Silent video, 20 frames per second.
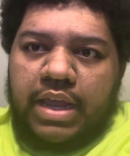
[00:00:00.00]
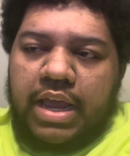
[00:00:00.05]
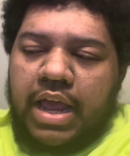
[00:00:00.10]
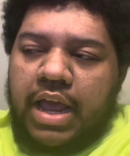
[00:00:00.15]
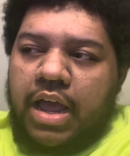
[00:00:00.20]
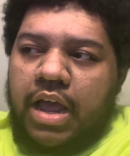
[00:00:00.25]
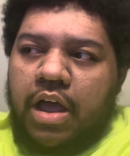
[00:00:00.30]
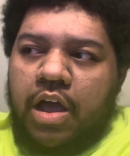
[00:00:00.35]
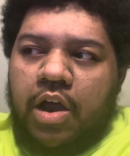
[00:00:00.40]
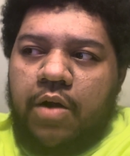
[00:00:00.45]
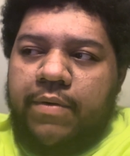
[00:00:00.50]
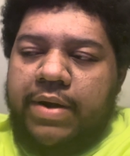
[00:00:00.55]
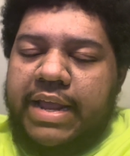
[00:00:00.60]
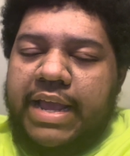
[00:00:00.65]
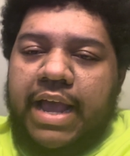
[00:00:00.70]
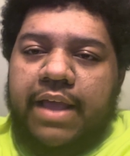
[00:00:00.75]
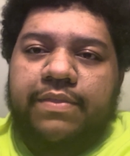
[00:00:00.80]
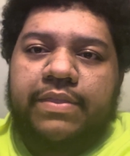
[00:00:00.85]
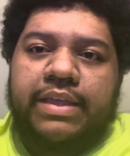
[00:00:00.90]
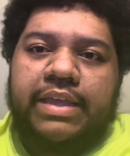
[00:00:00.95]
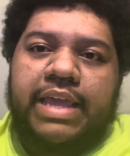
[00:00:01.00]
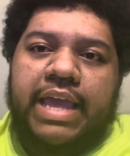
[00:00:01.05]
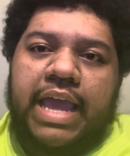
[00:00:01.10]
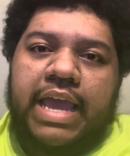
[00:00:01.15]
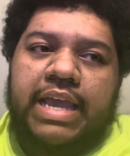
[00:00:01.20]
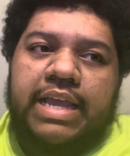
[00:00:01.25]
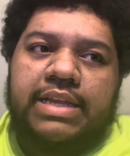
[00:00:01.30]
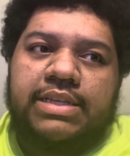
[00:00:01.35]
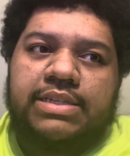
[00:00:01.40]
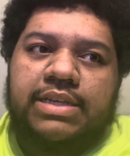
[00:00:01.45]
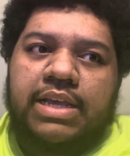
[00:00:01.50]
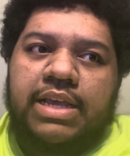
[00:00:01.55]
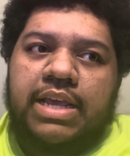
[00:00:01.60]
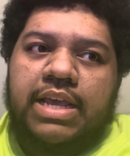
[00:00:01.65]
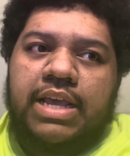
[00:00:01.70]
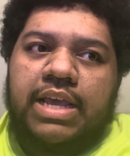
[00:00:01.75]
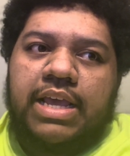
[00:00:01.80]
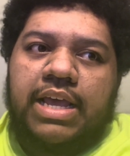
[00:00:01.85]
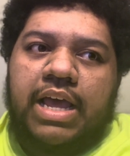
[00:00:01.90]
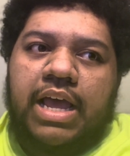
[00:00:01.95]
already out the gate,
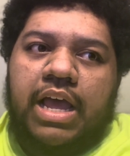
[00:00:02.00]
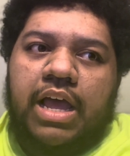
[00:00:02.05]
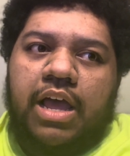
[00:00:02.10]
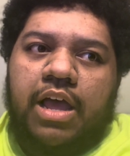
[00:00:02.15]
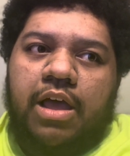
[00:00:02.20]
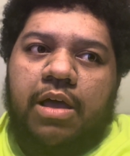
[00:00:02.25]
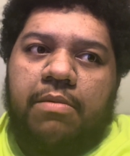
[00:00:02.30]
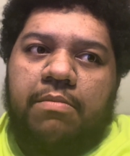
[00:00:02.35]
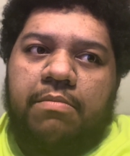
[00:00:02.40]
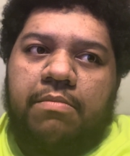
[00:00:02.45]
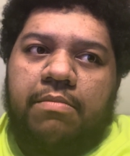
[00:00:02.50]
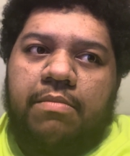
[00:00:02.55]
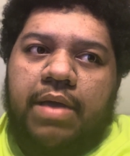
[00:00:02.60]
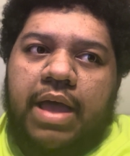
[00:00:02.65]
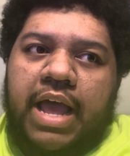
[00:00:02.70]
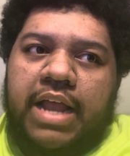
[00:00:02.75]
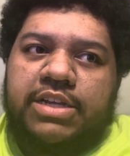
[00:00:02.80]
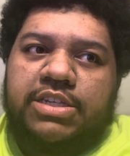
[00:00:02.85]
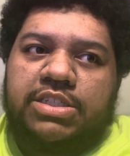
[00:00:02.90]
I